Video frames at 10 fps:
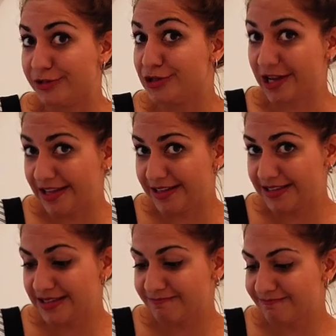
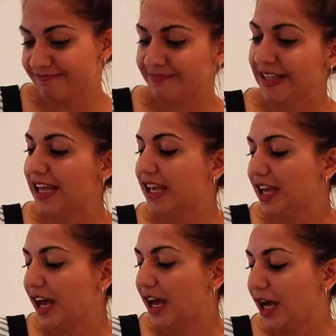cheese,
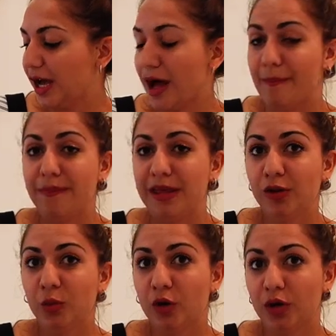a
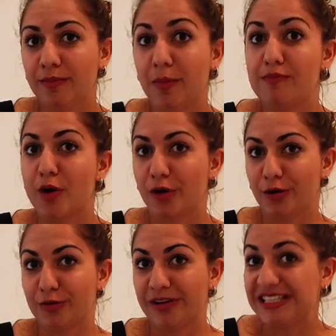mealworm
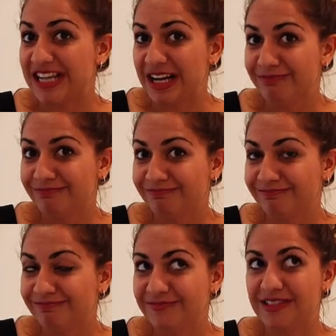margarita,
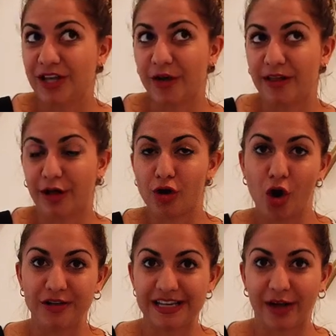so like a
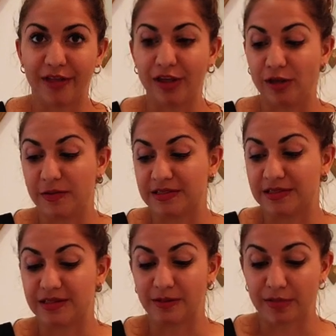cocktail that
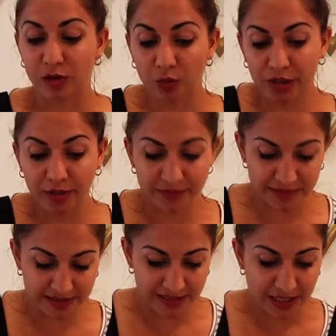uses the
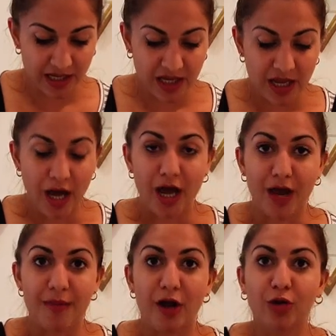mealworms,
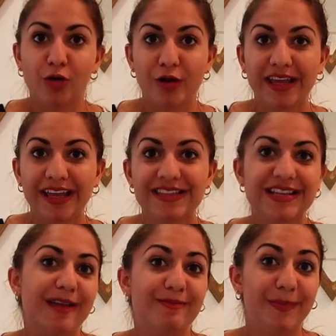a cricket
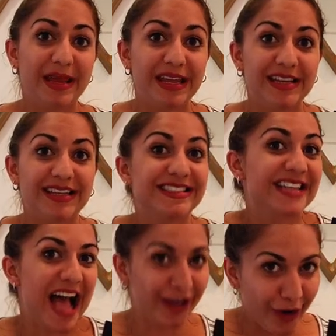and bean
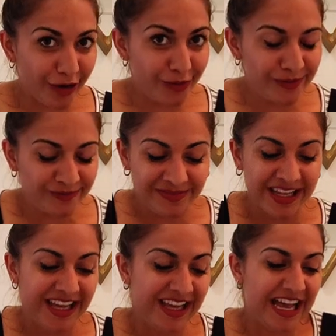taco,
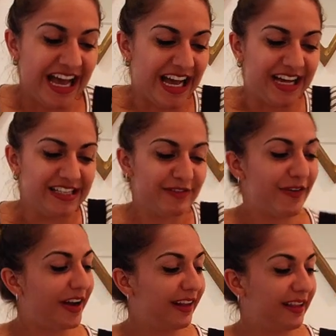and
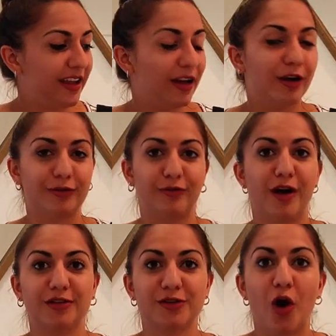finally a
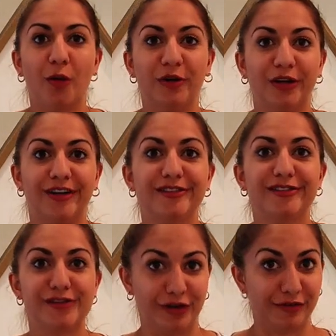grasshopper
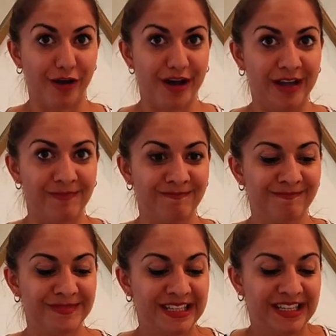stir fry.
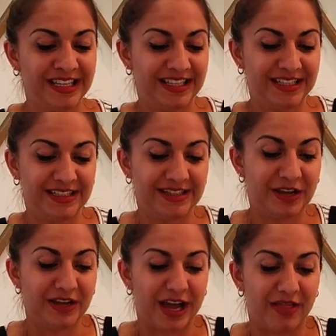So
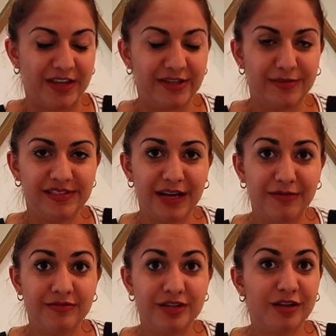yeah, they don't
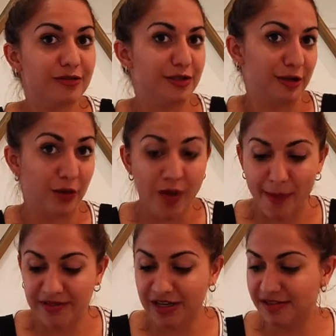sound too
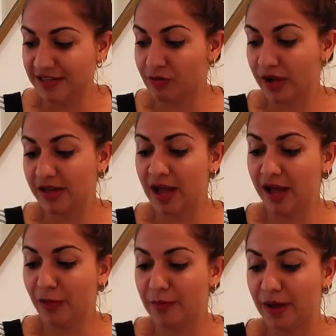appetizing right
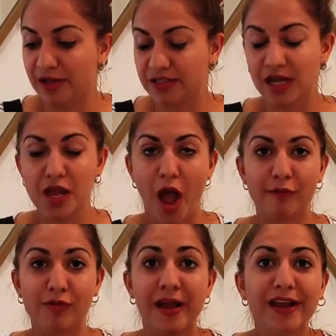now, but I'm
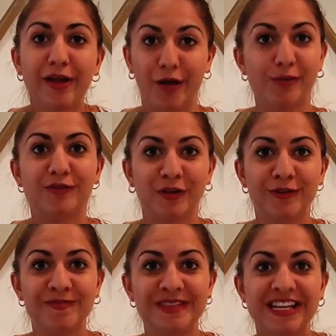remaining
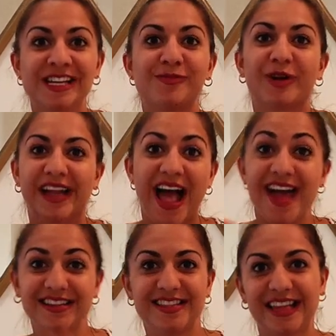hopeful. We're going to
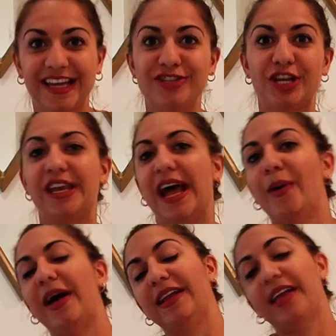head into the kitchen
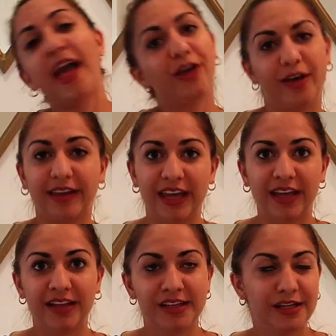now and get
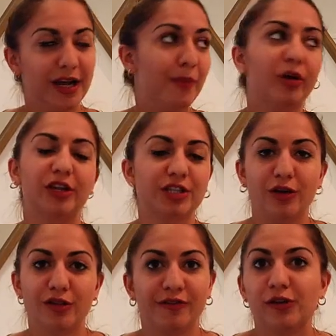cooking. I'm not going to
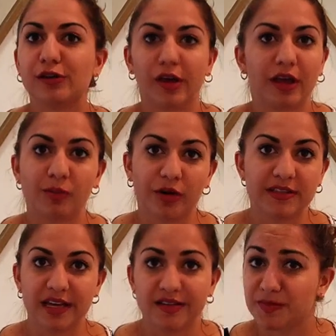show you the full cooking
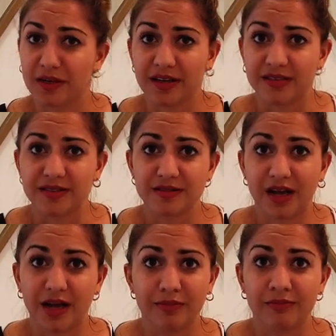process because
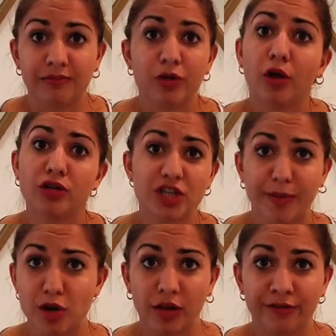I'm no
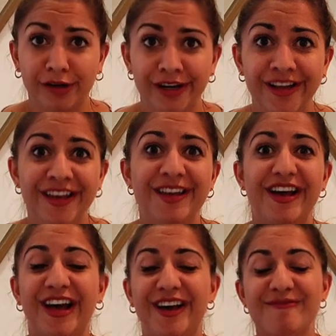Jamie Oliver,
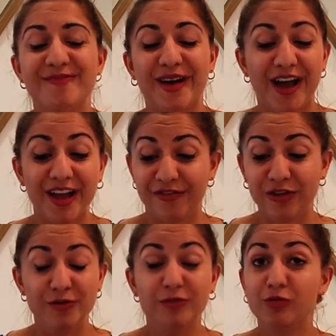but if
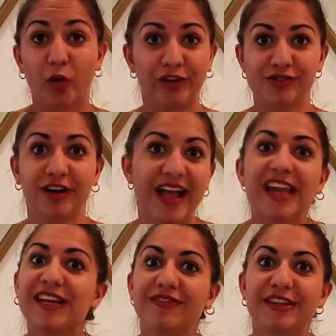you want to try
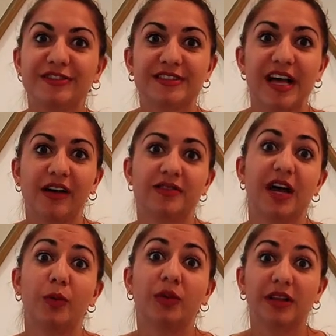any of these yourselves,
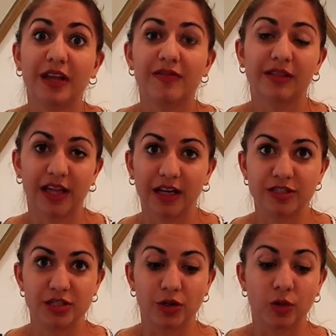I will leave the link
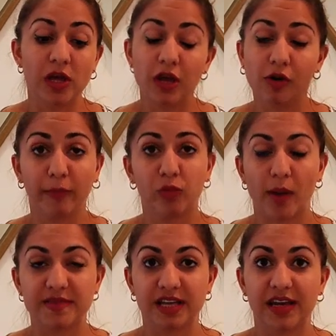to Eat Grub's
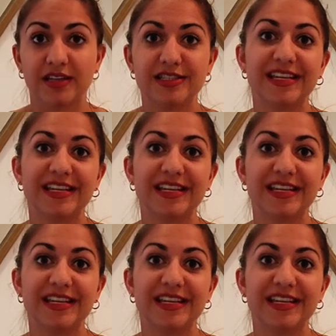website